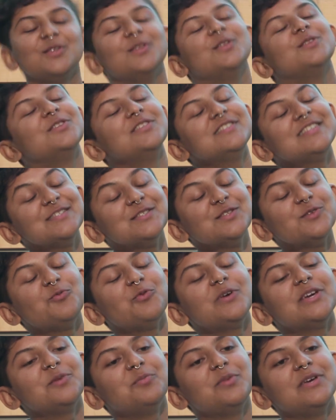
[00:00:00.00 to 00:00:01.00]
This is the
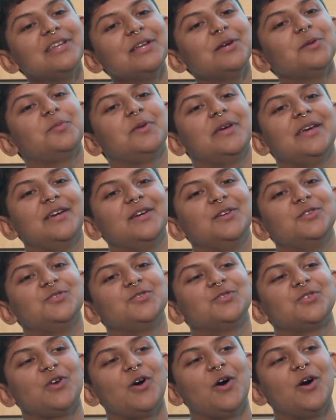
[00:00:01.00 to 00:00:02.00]
Wikipedia
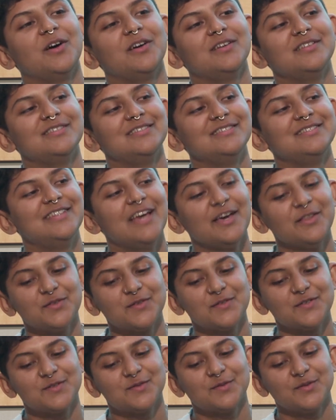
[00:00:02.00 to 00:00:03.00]
page on
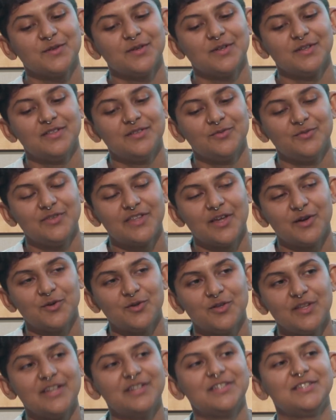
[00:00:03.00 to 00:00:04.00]
deaths that are
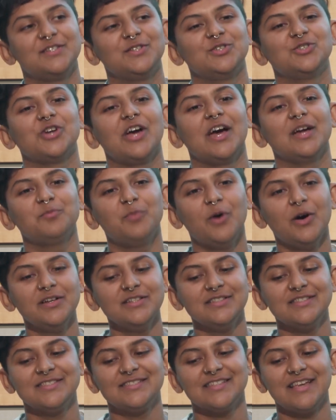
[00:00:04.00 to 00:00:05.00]
linked to
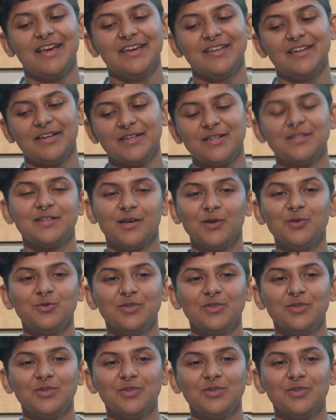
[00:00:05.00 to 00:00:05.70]
chatbots, and I can tell you